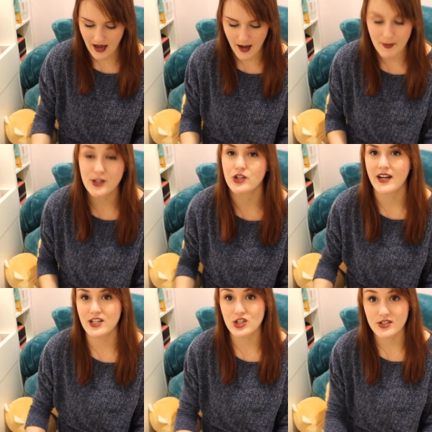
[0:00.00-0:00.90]
a
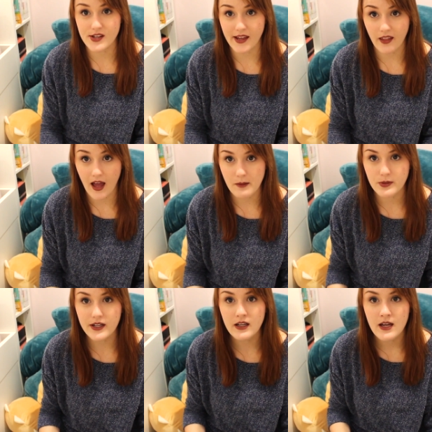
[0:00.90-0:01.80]
donation to their
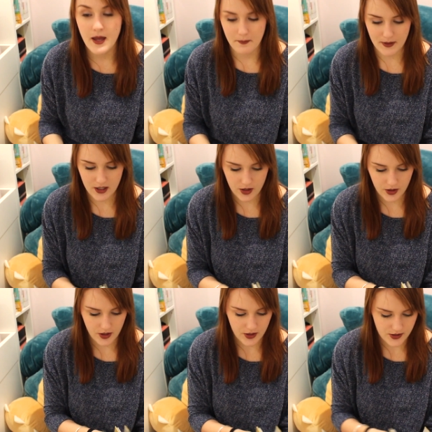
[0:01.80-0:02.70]
library,
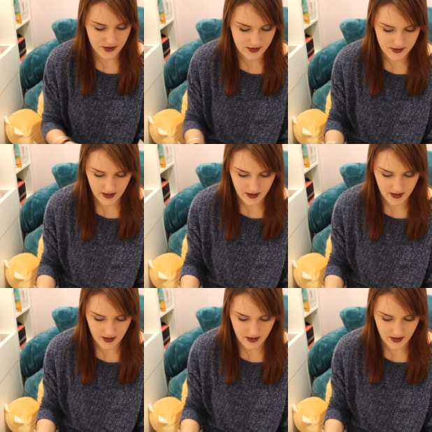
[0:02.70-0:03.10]
because